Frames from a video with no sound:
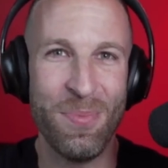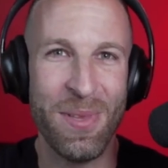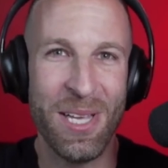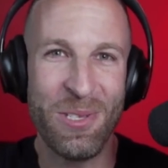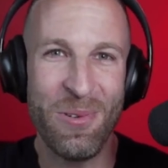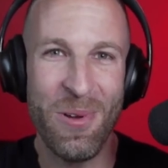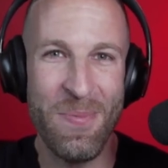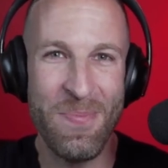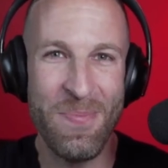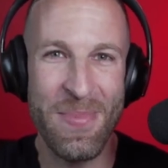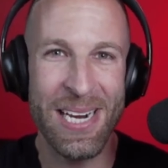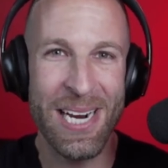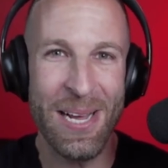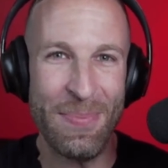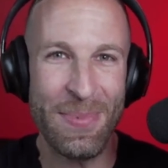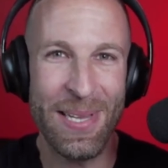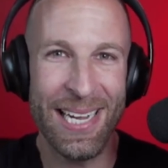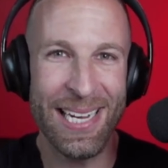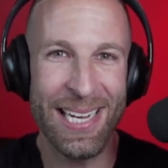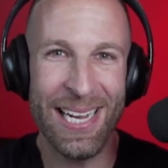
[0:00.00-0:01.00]
That's when meetup
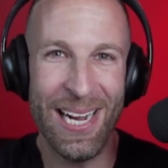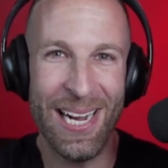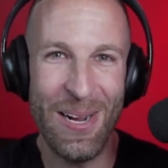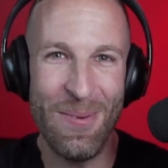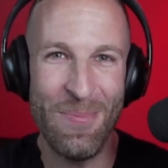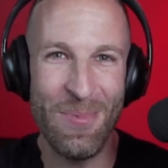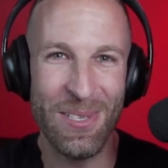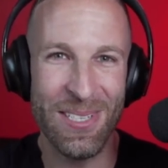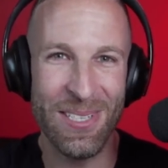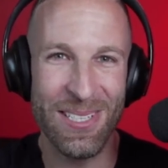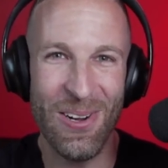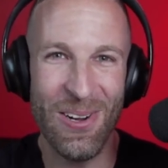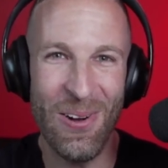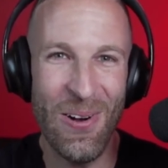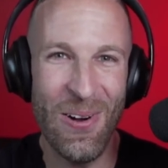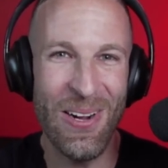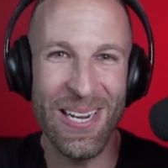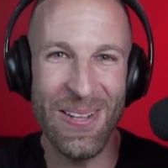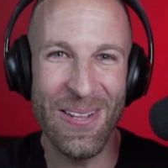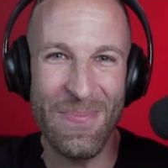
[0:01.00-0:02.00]
dot com was
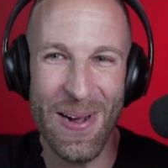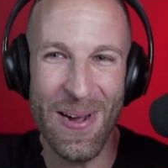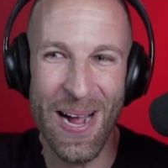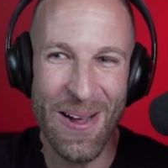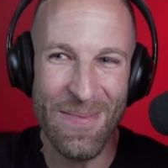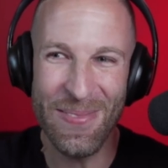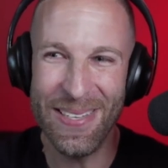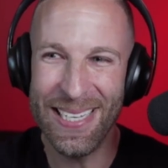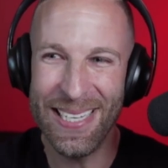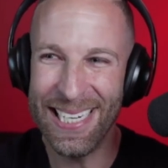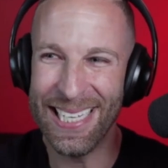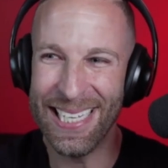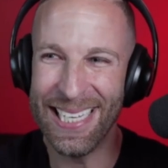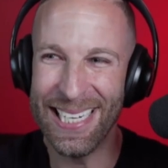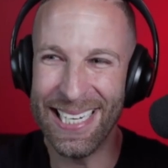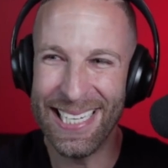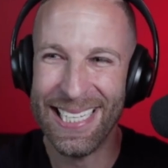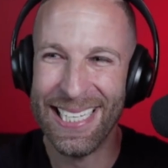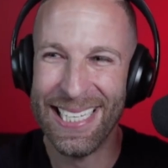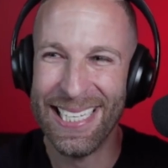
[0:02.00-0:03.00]
on and popping,
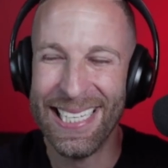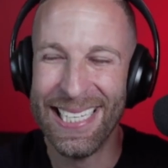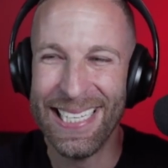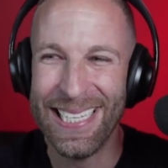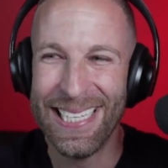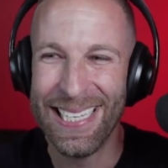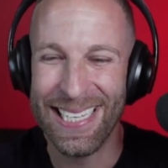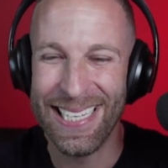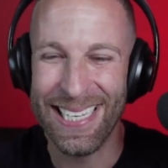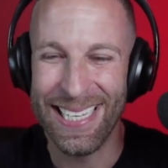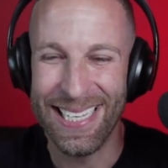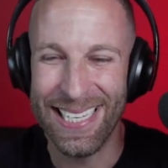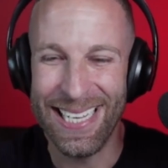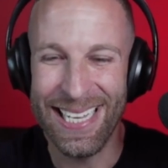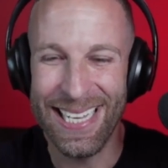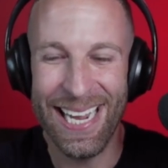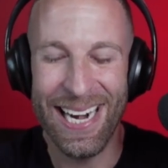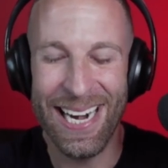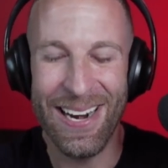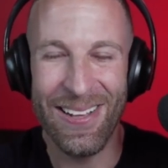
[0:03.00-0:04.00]
and he
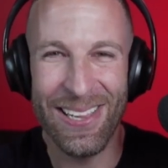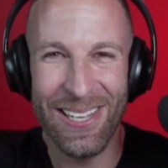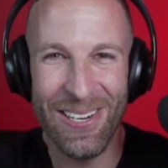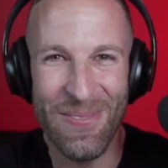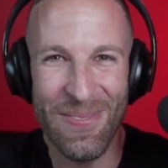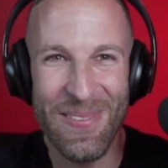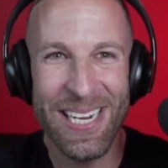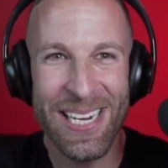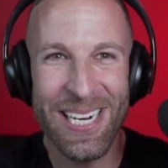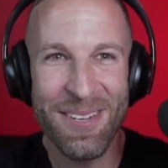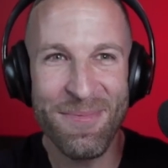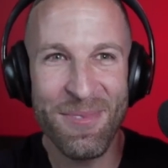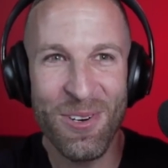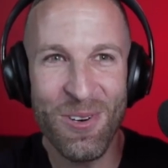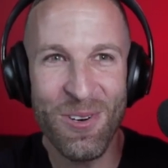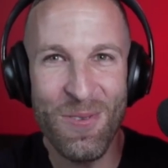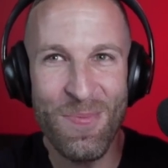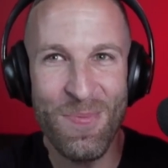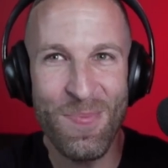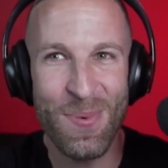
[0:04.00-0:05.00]
had a little meetup
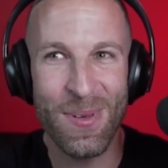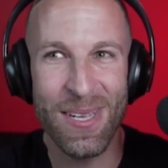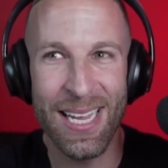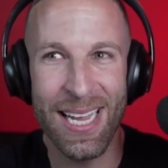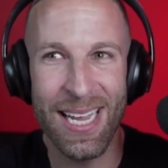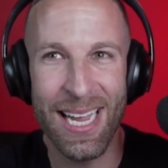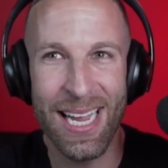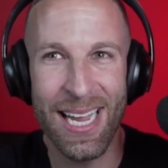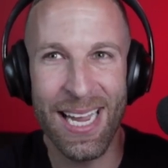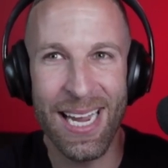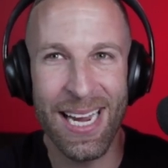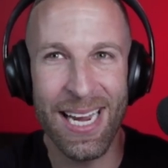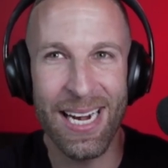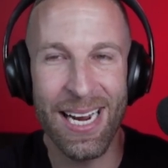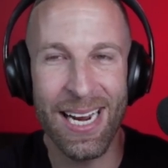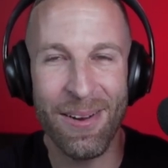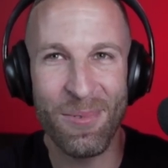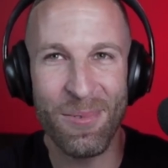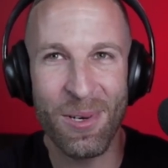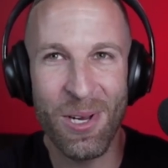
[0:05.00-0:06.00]
group, and
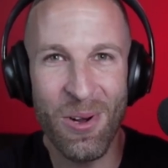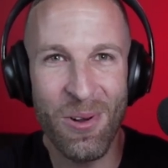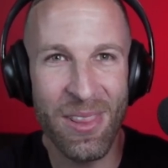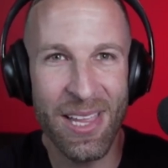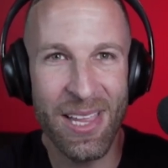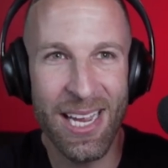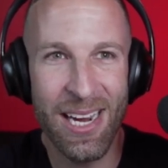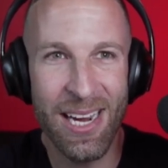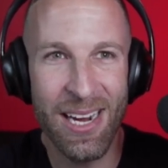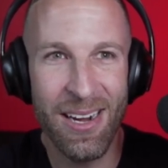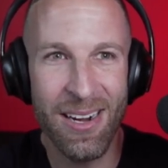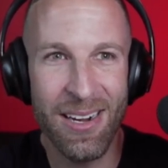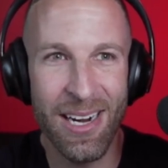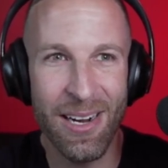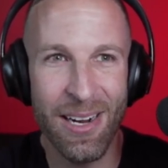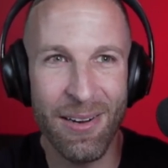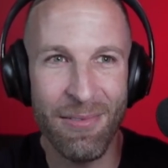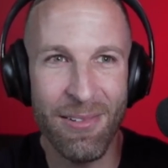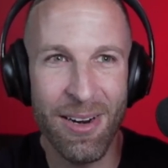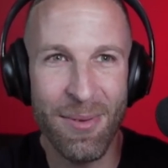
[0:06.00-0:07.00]
I'd go there and
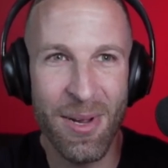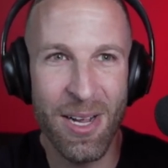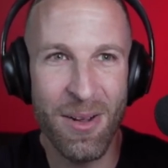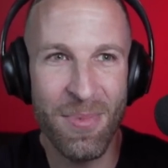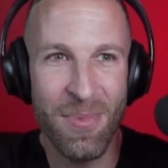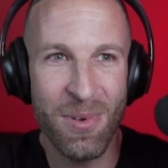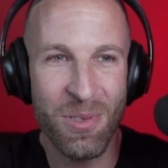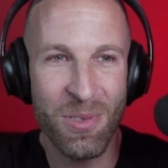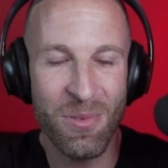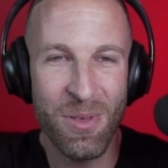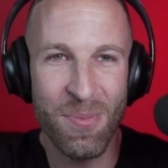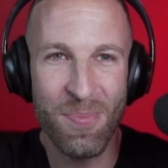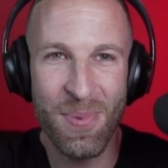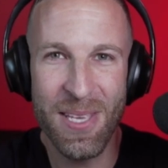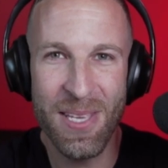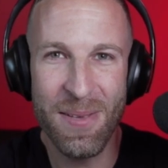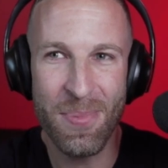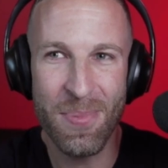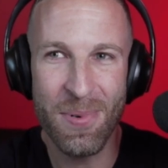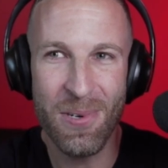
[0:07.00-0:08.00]
I'd rub elbows with
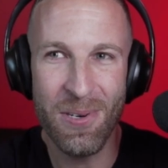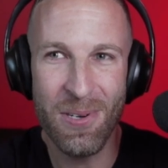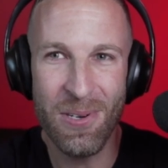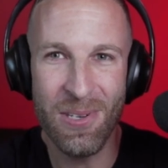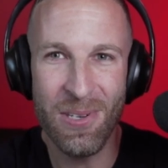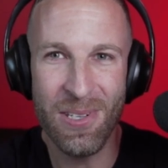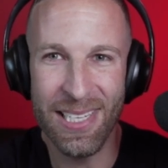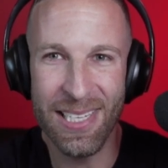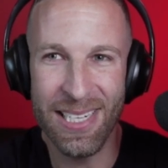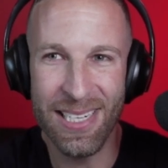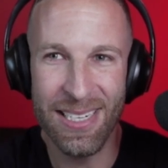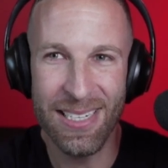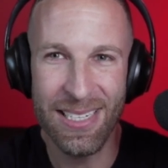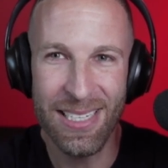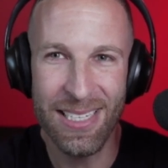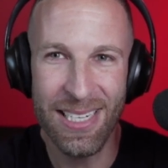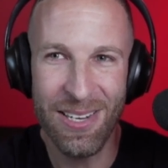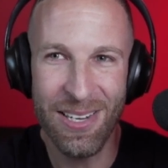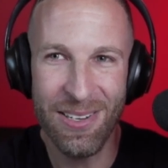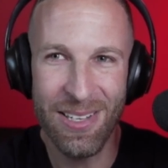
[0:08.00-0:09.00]
people, and you
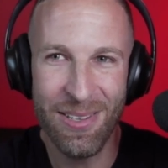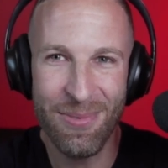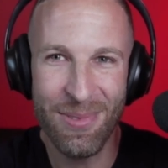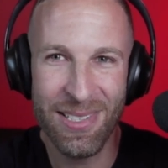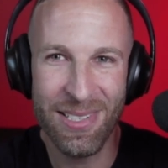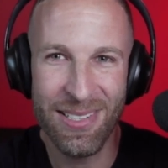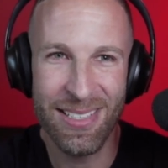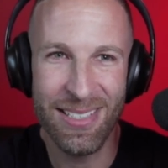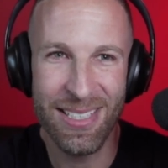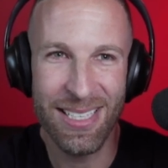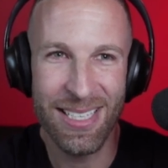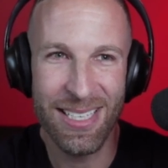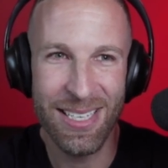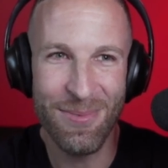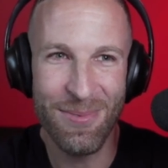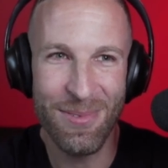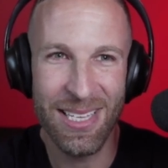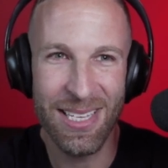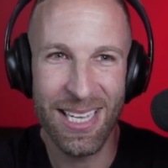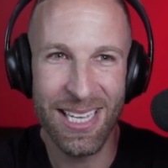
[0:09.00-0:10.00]
know, it was it
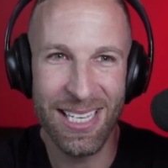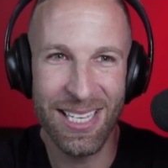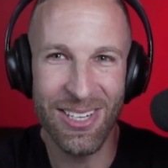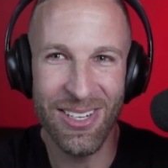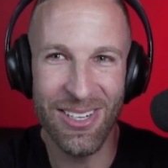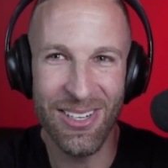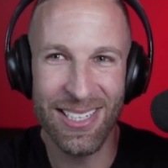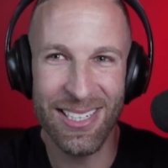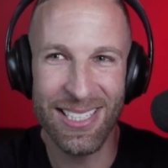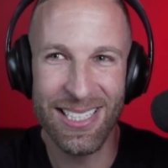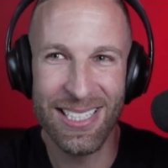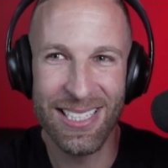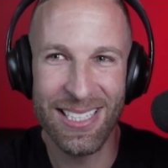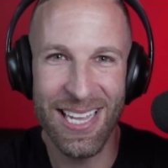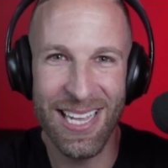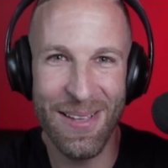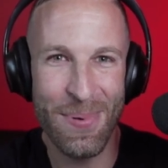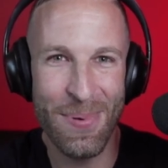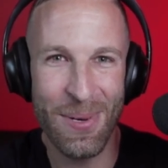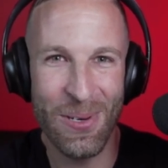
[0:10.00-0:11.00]
was like your
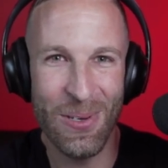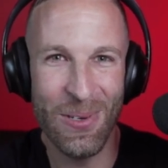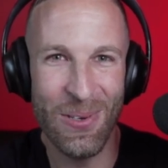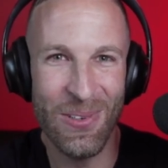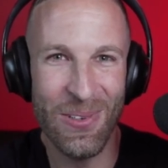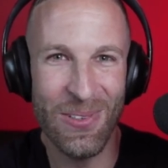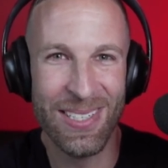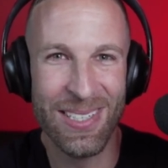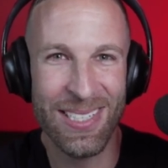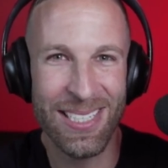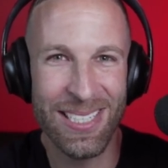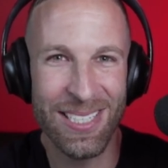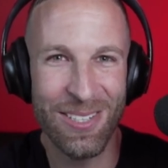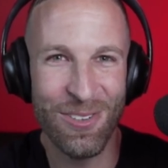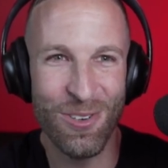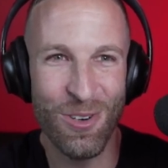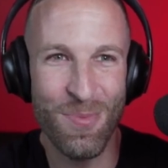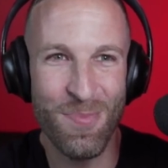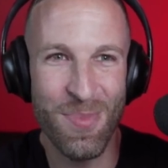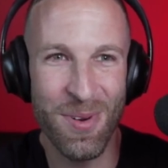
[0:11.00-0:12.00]
typical
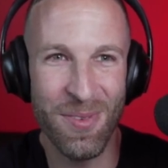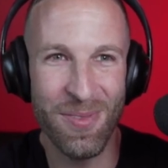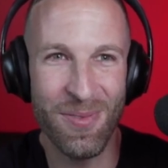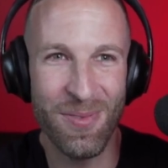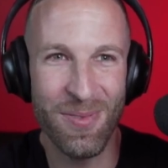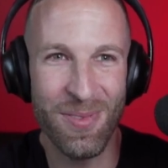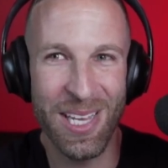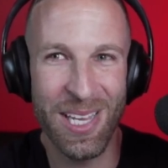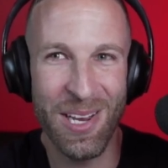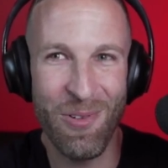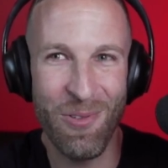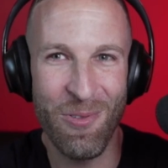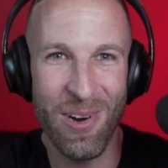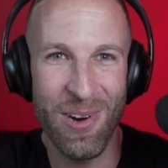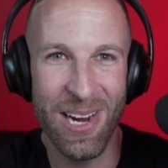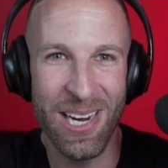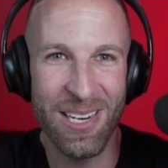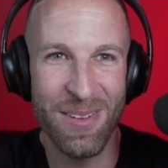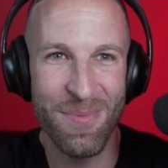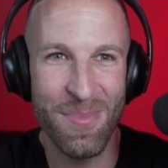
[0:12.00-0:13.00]
group of like
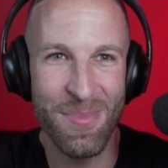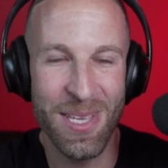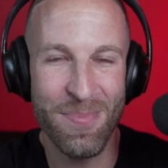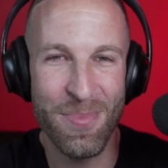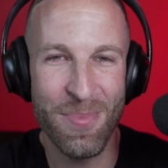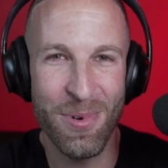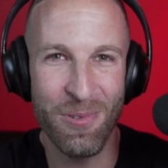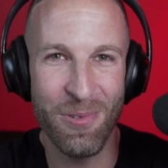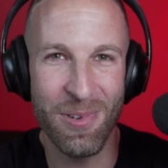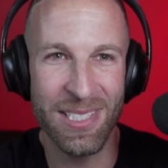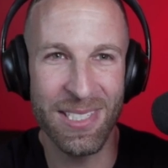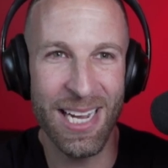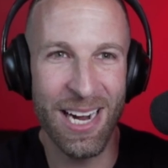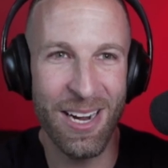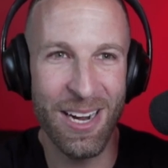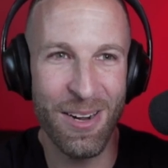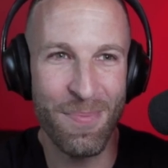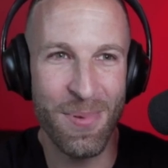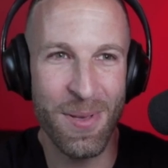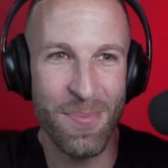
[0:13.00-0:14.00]
random people,
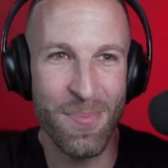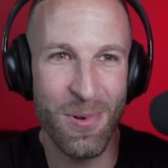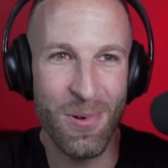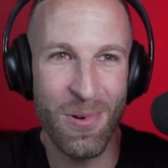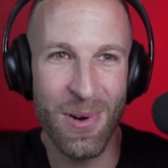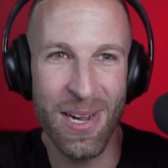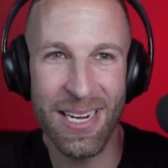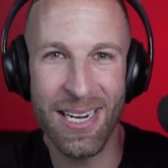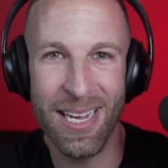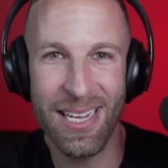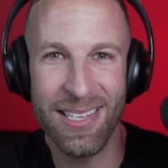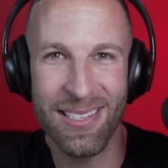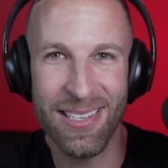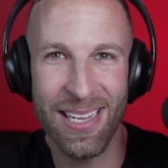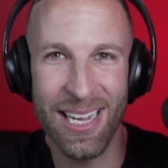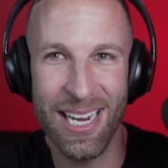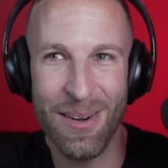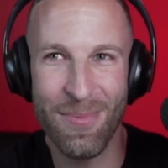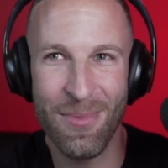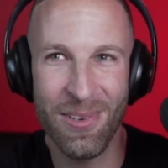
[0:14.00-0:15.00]
retired people who had nice
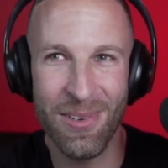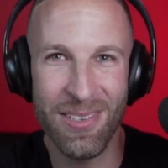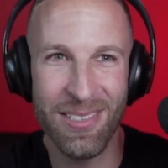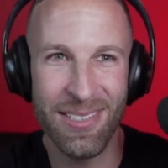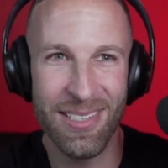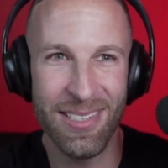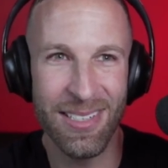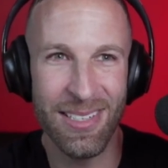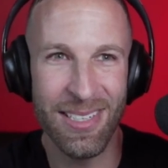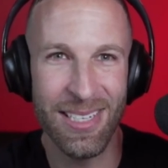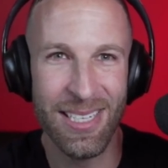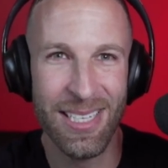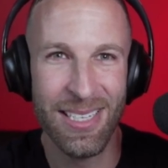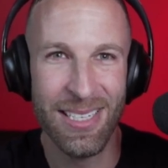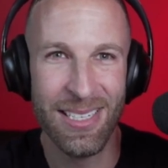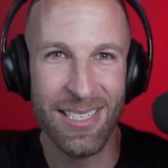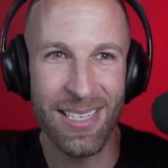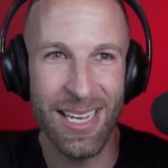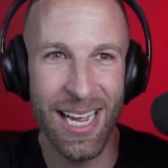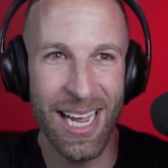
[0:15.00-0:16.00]
cameras, and
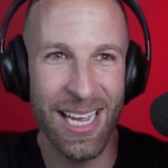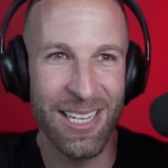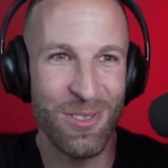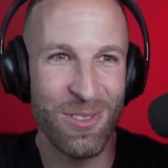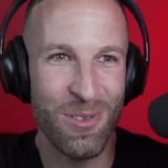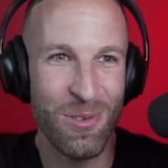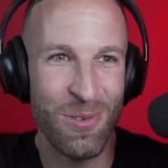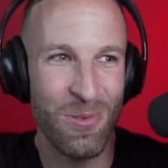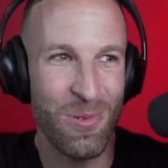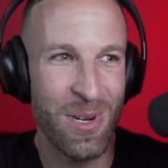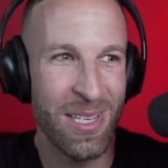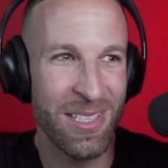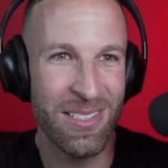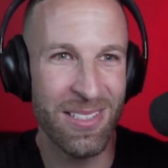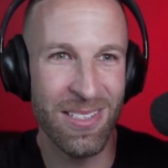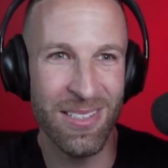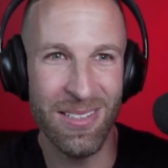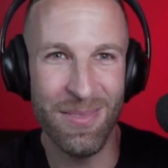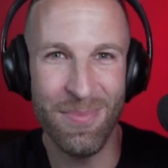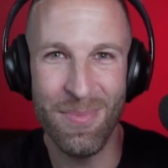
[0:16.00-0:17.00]
guys who went
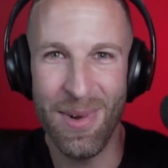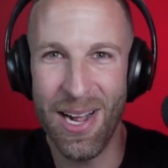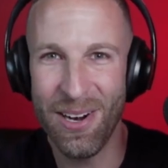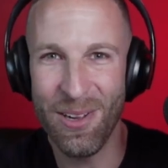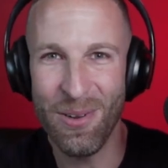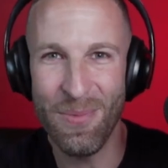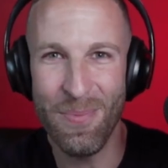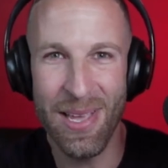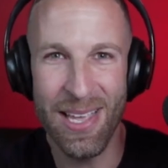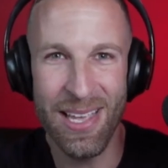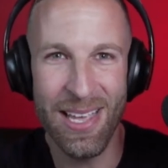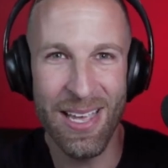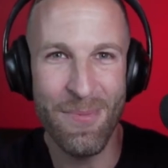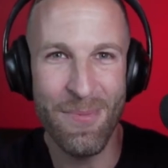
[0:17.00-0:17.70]
to Model Mayhem